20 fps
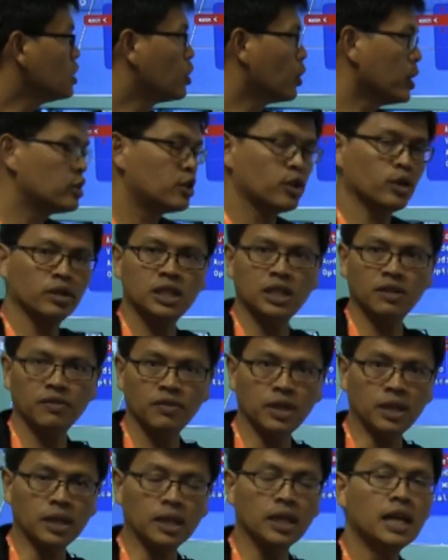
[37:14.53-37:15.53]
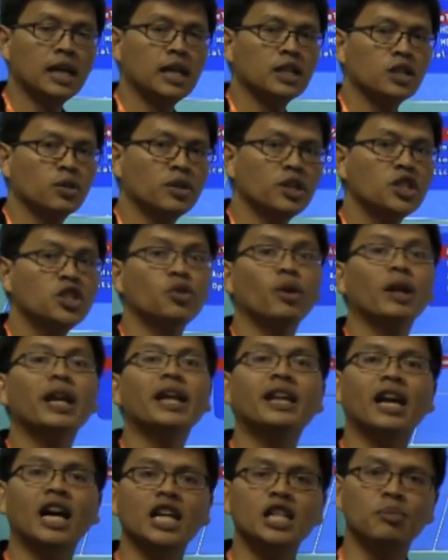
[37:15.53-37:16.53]
going to your TV. So this is
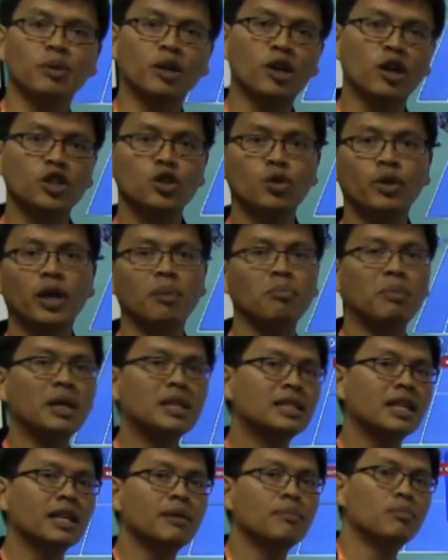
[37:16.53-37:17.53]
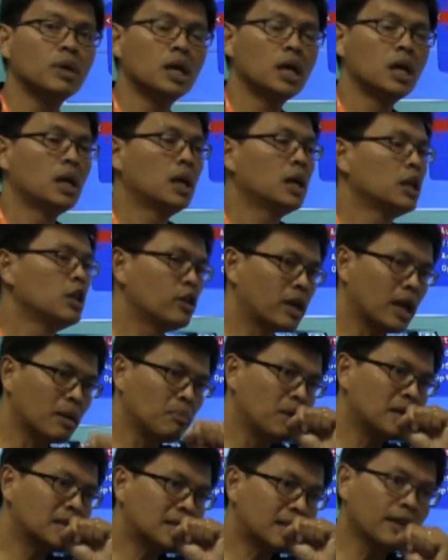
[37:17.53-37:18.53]
really nice because you can
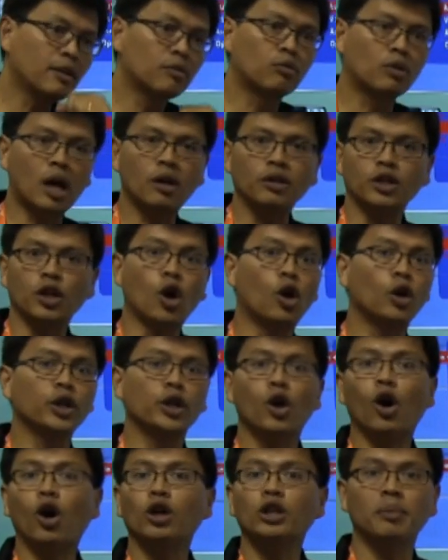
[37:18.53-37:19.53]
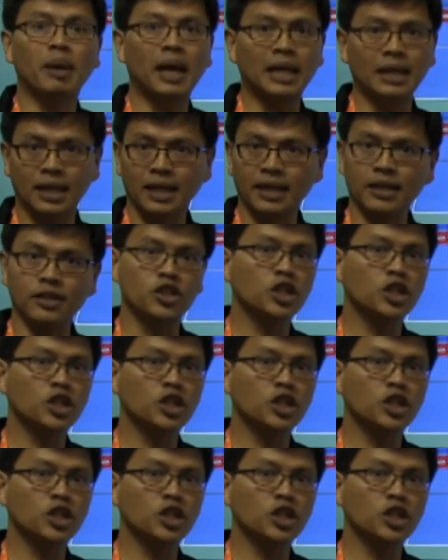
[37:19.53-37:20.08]
basically route your audio automatically